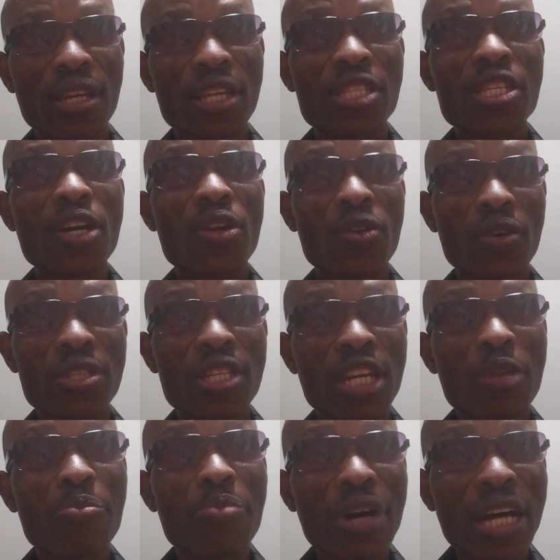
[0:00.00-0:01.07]
It's a
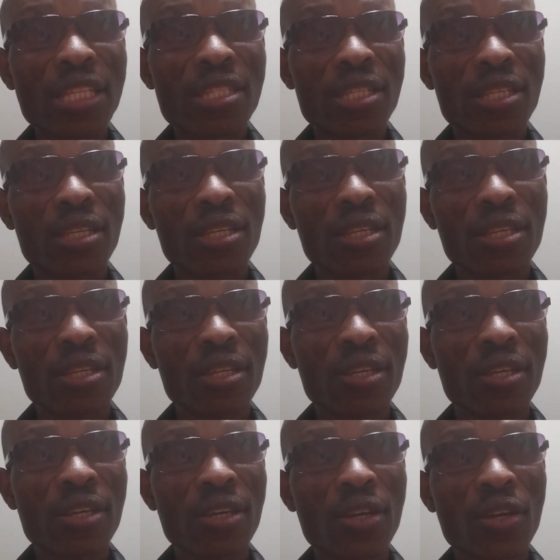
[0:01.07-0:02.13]
rotten party
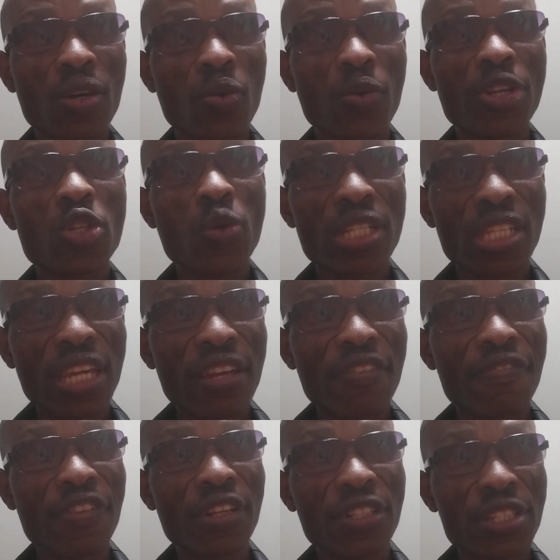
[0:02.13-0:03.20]
which was
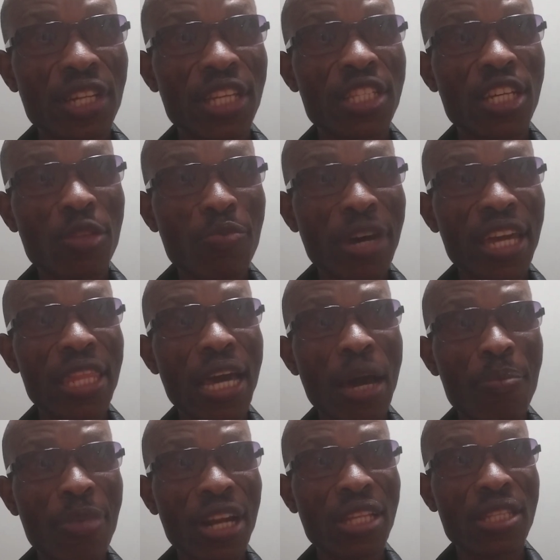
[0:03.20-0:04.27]
infiltrated by the
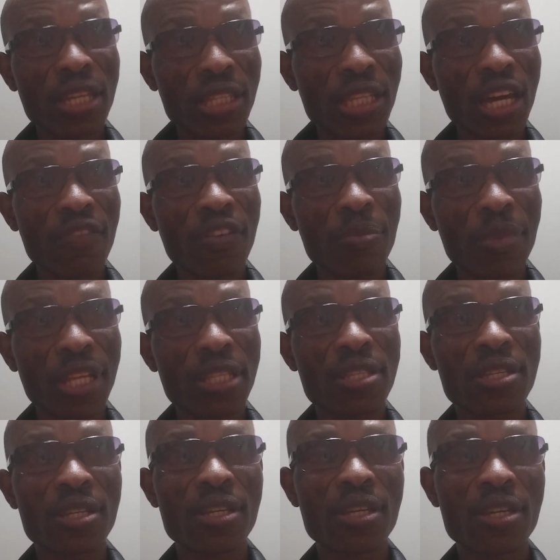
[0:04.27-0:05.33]
apartheid
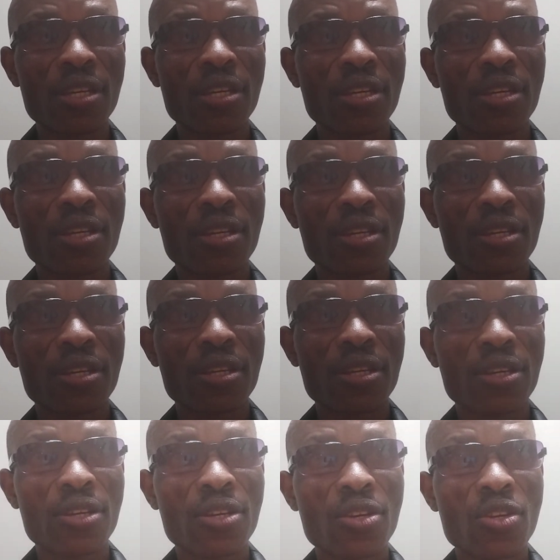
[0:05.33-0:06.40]
government
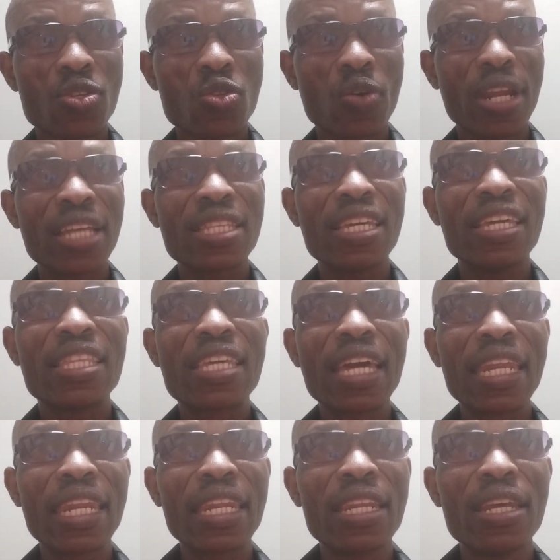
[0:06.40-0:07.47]
so that it
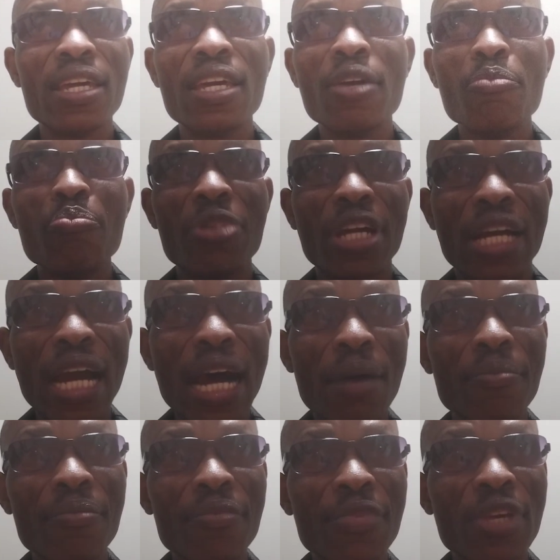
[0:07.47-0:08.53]
can
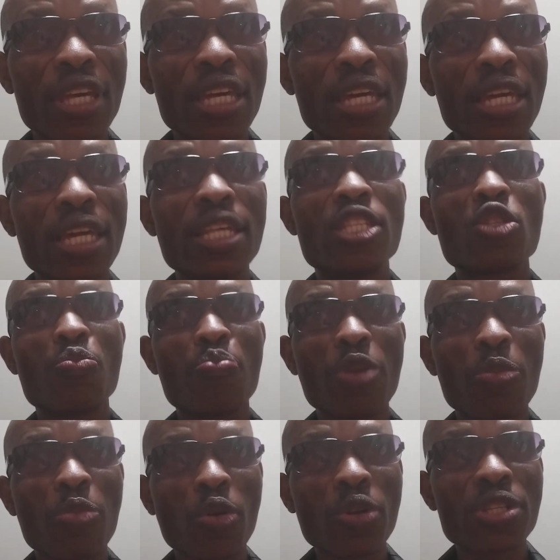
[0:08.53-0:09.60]
become its
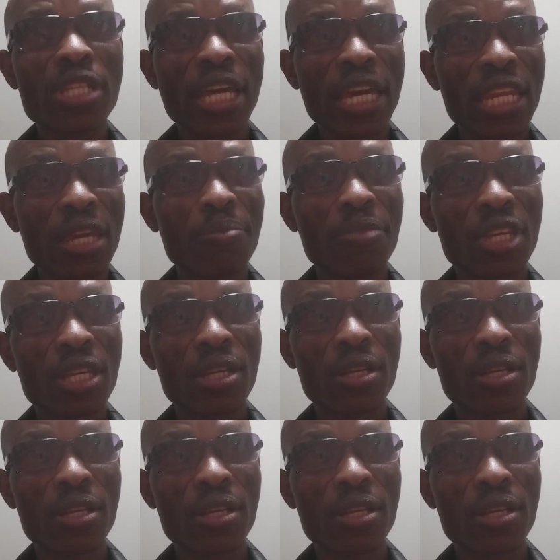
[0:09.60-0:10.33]
people's enemy.